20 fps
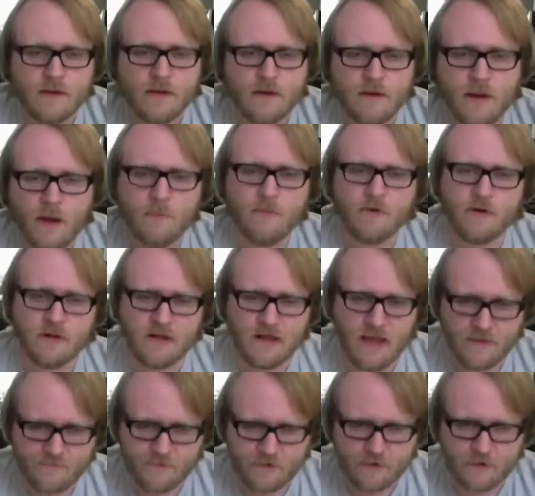Number
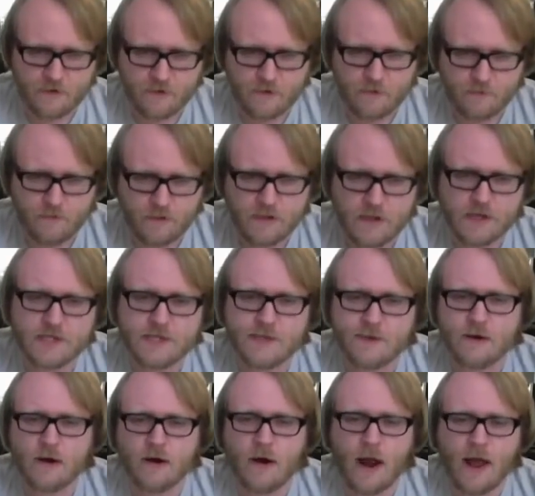11. Because
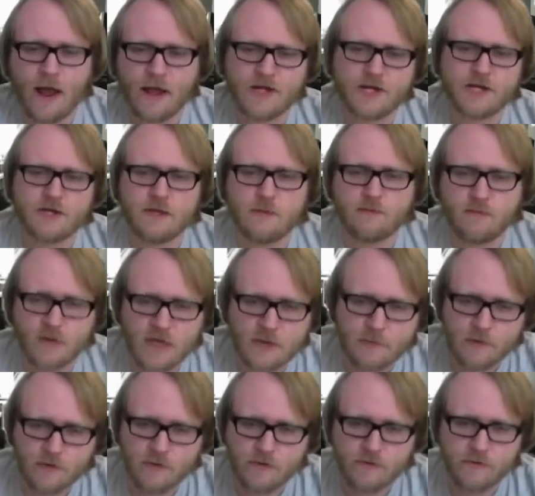there are actually
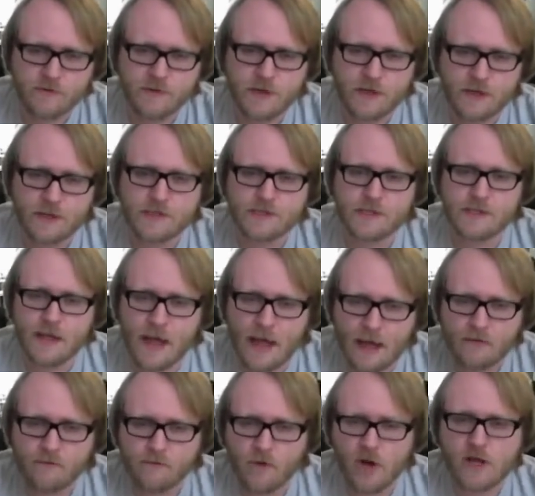people who think it's
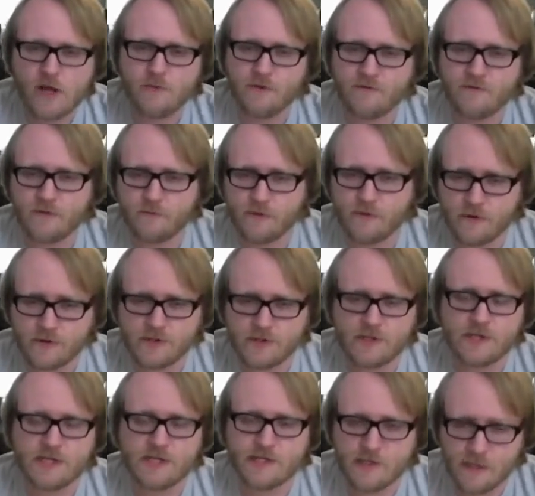not rape if the
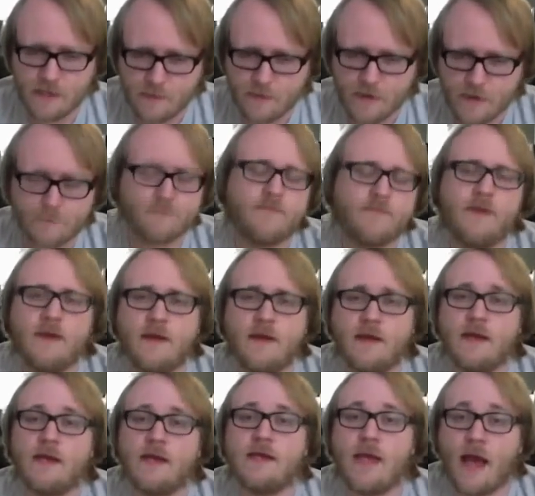person is sleeping.
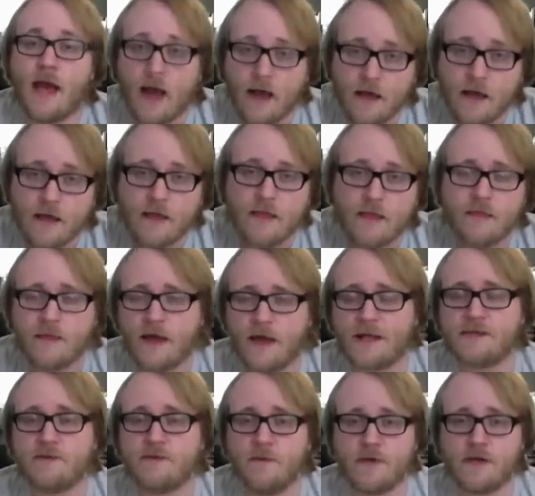Yeah,
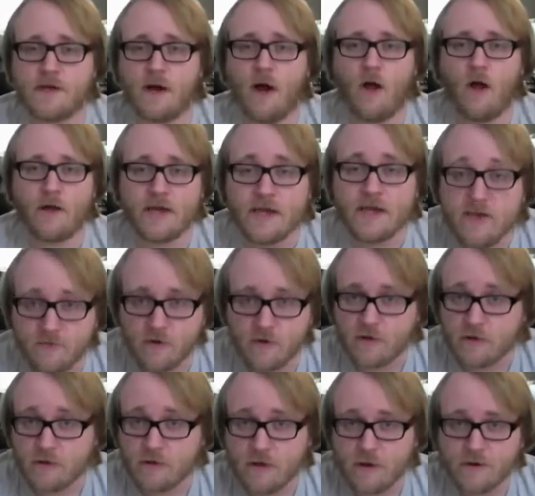that's what we call
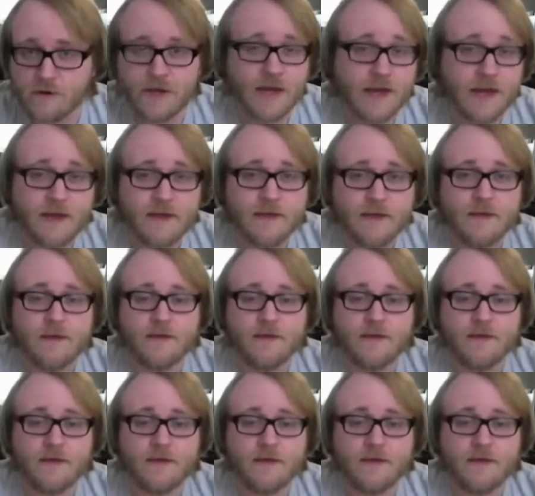evil, okay?